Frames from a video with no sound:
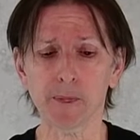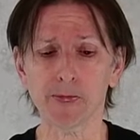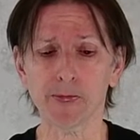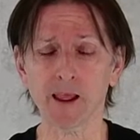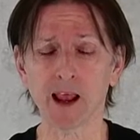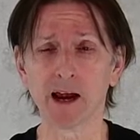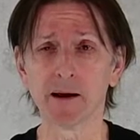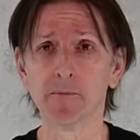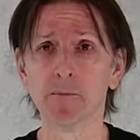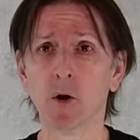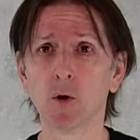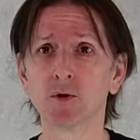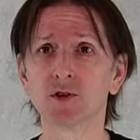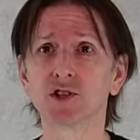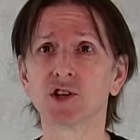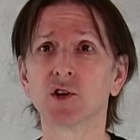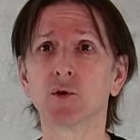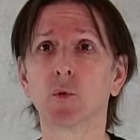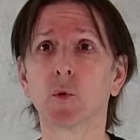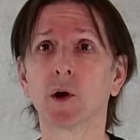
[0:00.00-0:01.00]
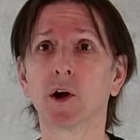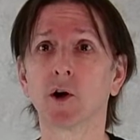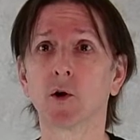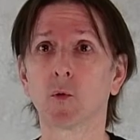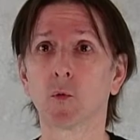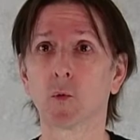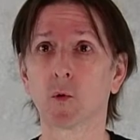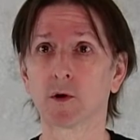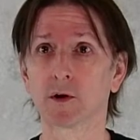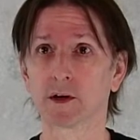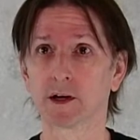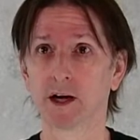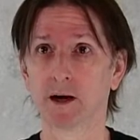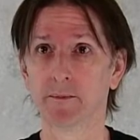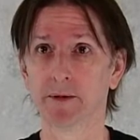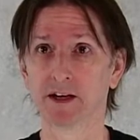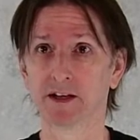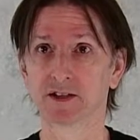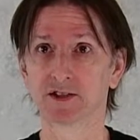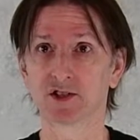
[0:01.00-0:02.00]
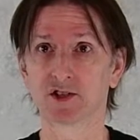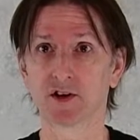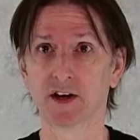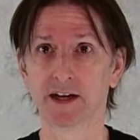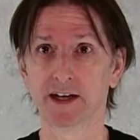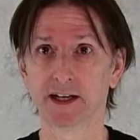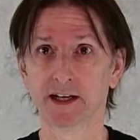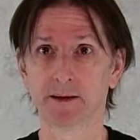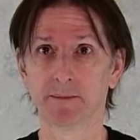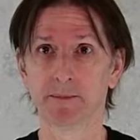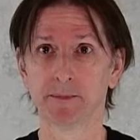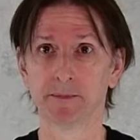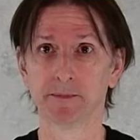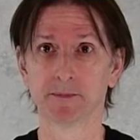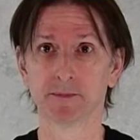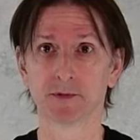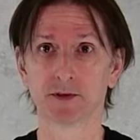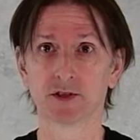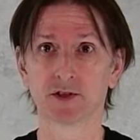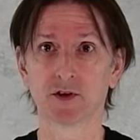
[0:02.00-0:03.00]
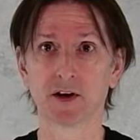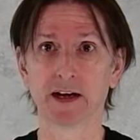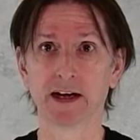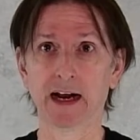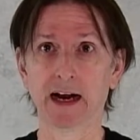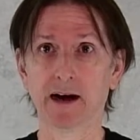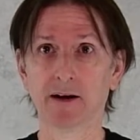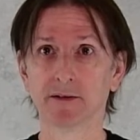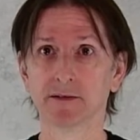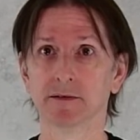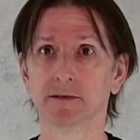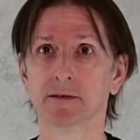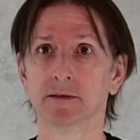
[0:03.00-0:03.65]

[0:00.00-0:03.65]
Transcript: a motion where we're coming straight up, straight out.